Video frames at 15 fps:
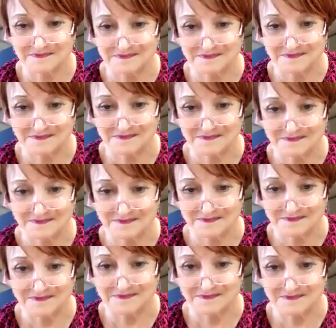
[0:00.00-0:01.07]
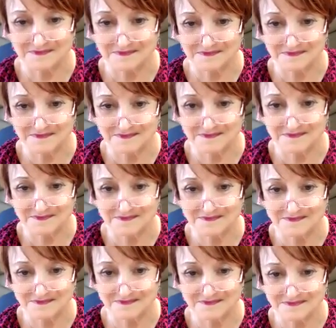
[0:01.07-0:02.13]

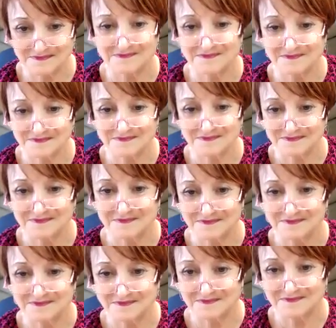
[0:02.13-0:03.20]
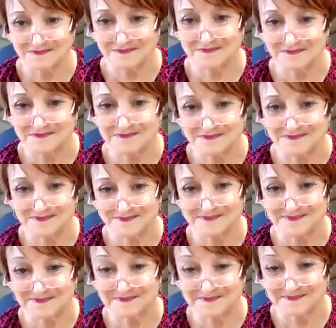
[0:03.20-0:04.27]

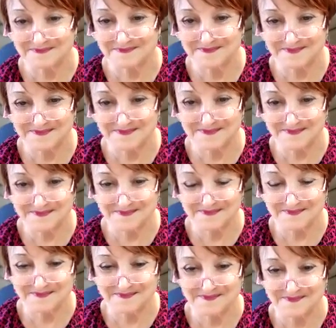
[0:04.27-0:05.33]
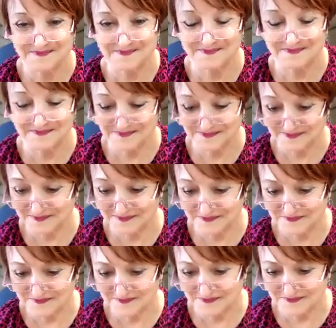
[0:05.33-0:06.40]

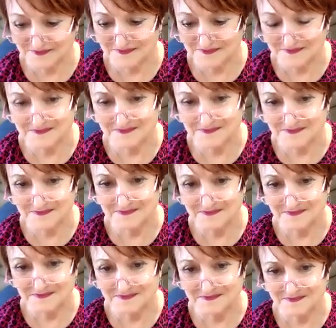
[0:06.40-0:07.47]
(silent)